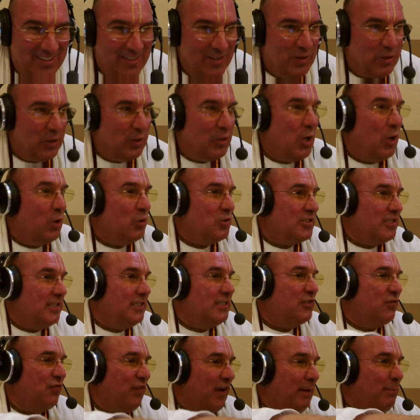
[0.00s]
You know
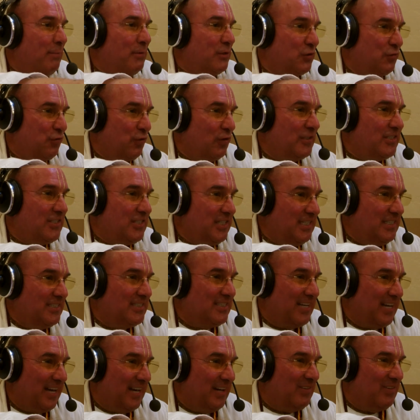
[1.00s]
she's famous for
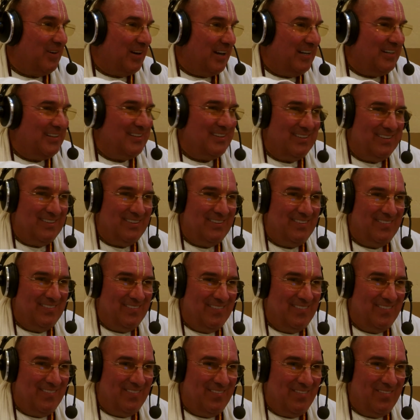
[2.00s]
cheesecake, right?
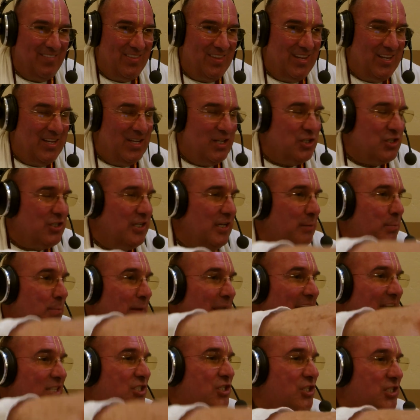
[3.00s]
She
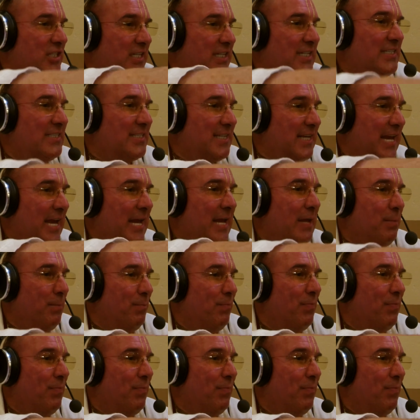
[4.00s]
makes cheesecake.